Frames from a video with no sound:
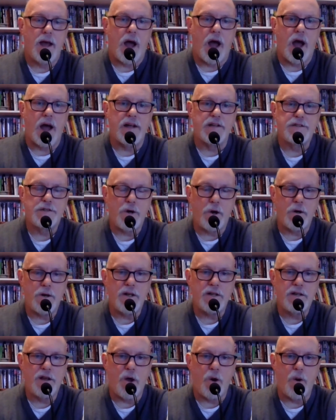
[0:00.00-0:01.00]
I
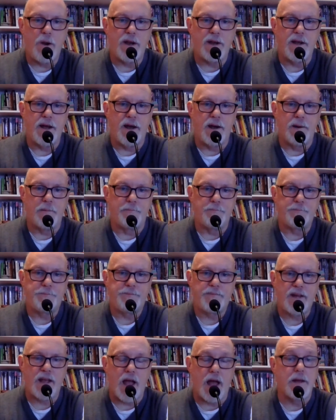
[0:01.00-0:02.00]
started going
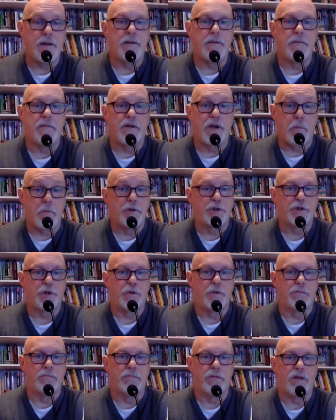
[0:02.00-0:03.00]

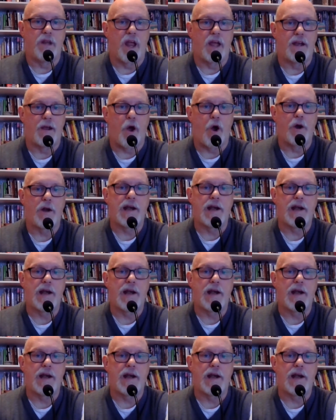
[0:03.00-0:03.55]
commercial like art